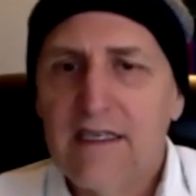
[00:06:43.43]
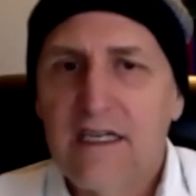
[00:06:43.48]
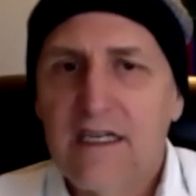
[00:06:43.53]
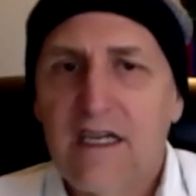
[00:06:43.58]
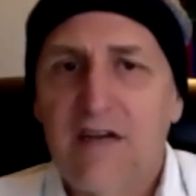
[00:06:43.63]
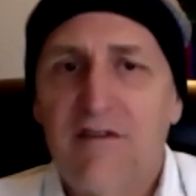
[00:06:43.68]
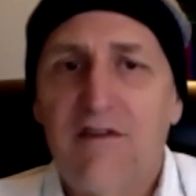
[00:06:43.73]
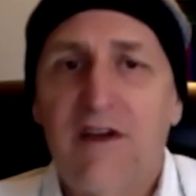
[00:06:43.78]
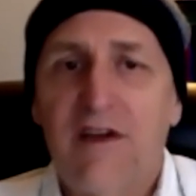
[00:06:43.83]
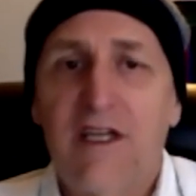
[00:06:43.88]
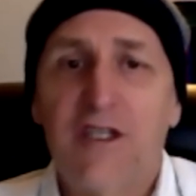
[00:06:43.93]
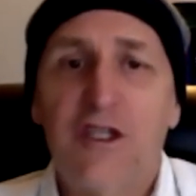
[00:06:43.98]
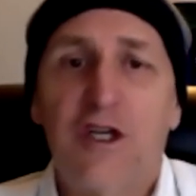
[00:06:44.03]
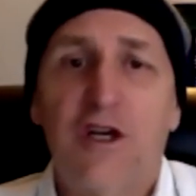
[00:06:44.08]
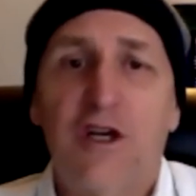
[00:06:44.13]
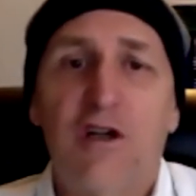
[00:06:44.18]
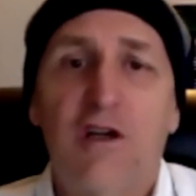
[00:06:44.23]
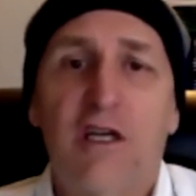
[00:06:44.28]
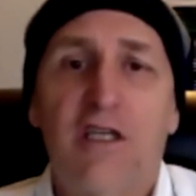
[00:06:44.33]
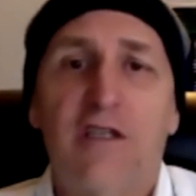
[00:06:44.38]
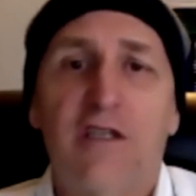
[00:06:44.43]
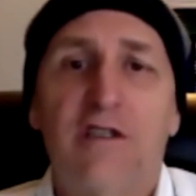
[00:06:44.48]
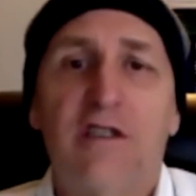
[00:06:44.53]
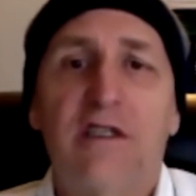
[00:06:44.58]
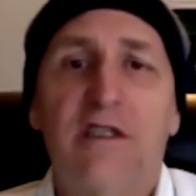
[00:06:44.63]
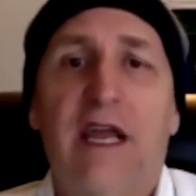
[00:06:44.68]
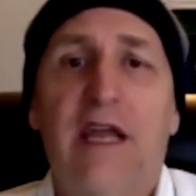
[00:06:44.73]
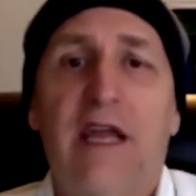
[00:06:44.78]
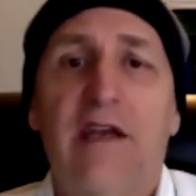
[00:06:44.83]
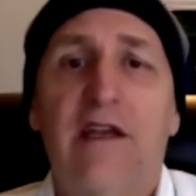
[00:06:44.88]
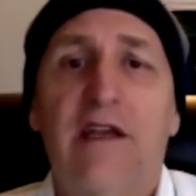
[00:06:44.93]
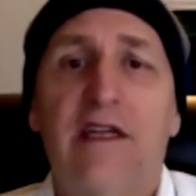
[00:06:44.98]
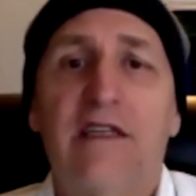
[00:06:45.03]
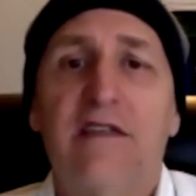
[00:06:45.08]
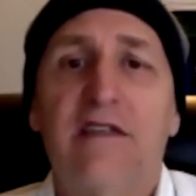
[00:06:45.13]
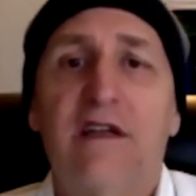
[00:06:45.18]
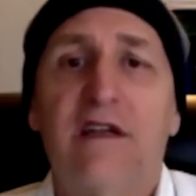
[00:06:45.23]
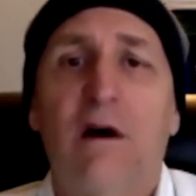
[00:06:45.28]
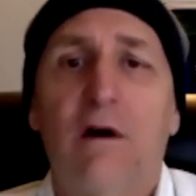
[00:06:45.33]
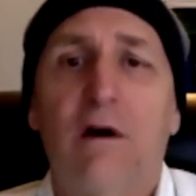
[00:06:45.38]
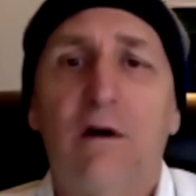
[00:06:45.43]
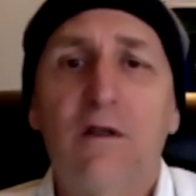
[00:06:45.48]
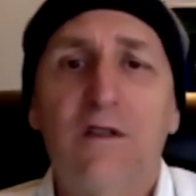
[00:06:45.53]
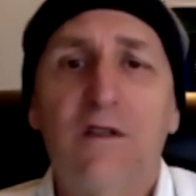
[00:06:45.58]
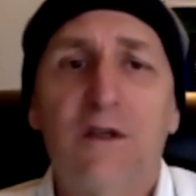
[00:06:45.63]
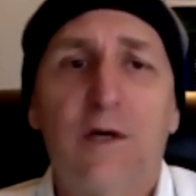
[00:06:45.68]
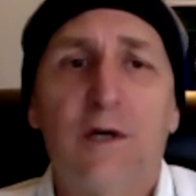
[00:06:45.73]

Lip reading: conventional understandings and also